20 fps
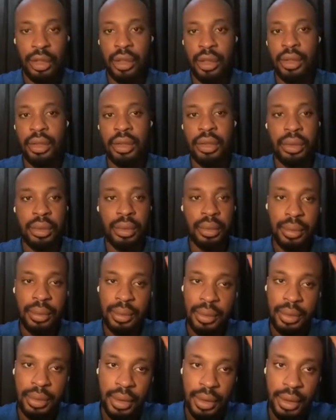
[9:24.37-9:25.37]
So
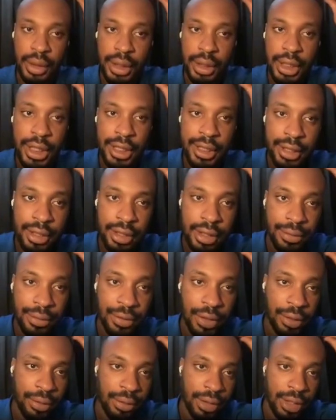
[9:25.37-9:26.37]
here's the
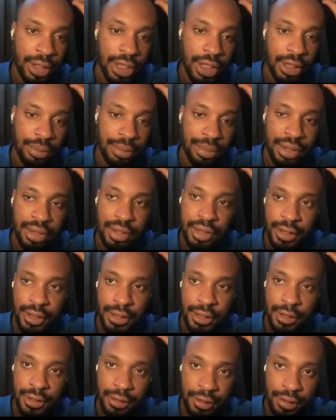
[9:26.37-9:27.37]
interface for
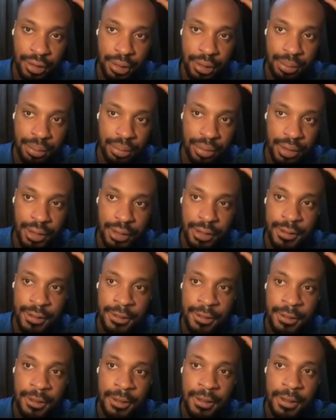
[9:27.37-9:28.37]
ChatGPT. I just opened it.
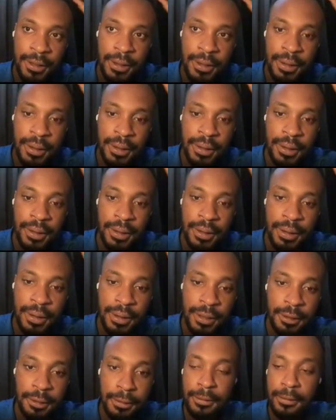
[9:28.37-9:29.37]

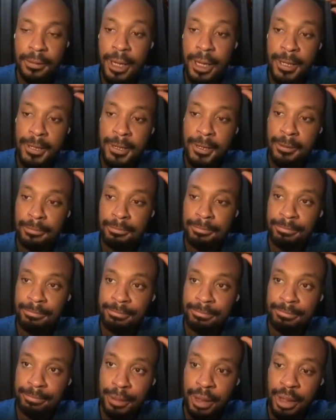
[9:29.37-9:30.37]
So
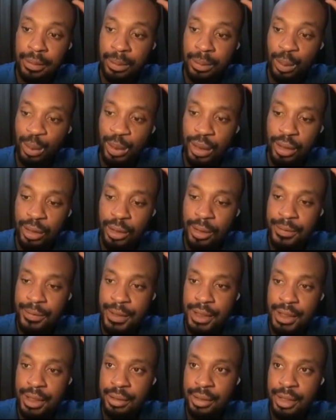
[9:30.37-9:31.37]
we're all
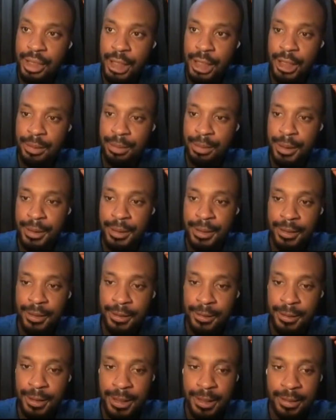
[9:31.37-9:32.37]
conversing with ChatGPT
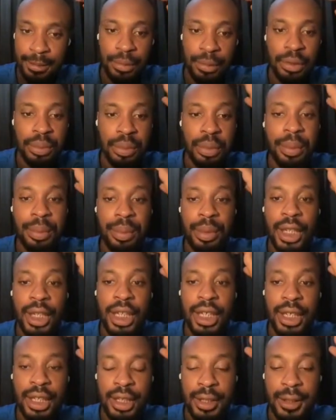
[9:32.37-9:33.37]
because that's the most
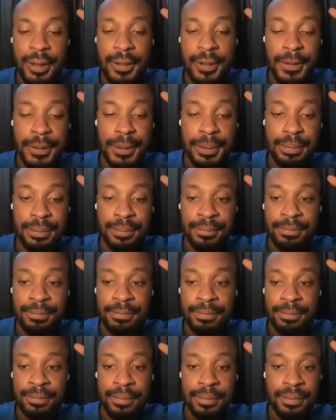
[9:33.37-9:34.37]
popular
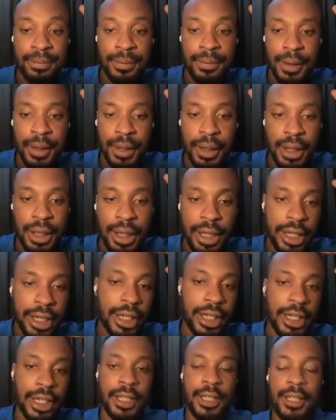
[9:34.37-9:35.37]

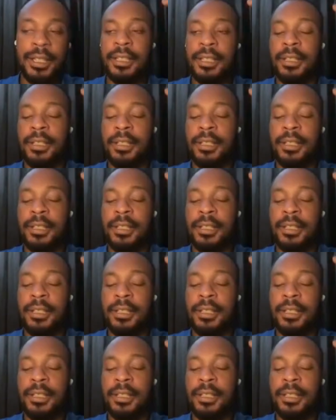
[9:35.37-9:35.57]
AI